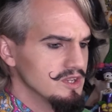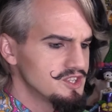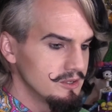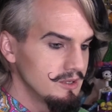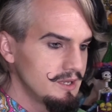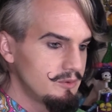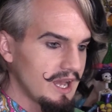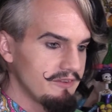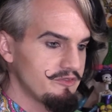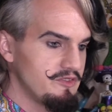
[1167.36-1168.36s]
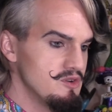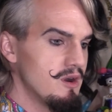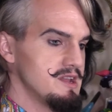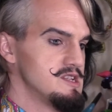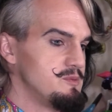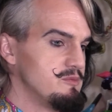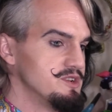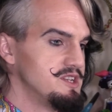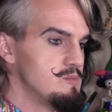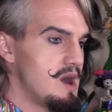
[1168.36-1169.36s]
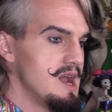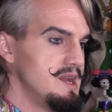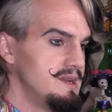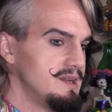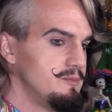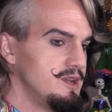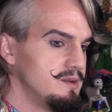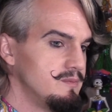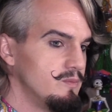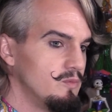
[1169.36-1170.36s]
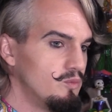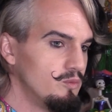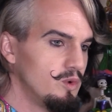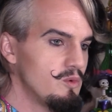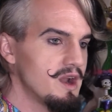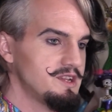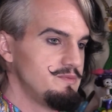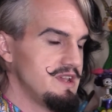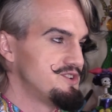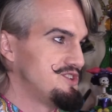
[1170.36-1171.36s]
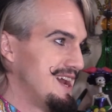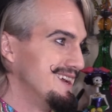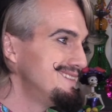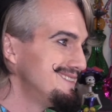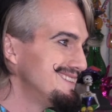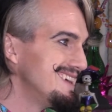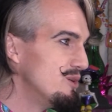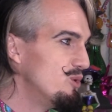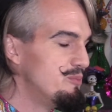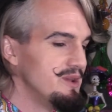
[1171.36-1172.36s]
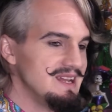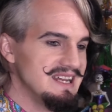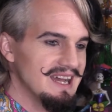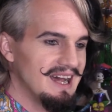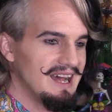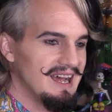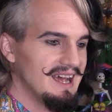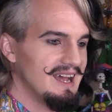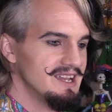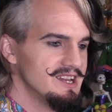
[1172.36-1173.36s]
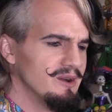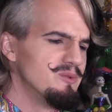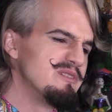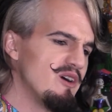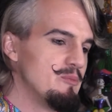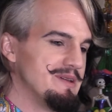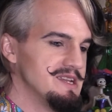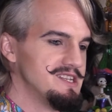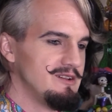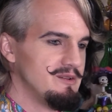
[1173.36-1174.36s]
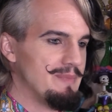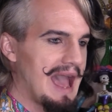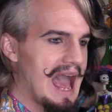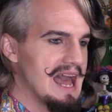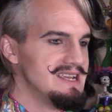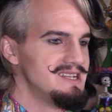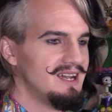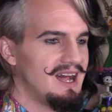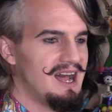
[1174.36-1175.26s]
Well, certainly we have a few audience members in mind. I mean, we want it to be entertaining. It would be, we've all been to bad,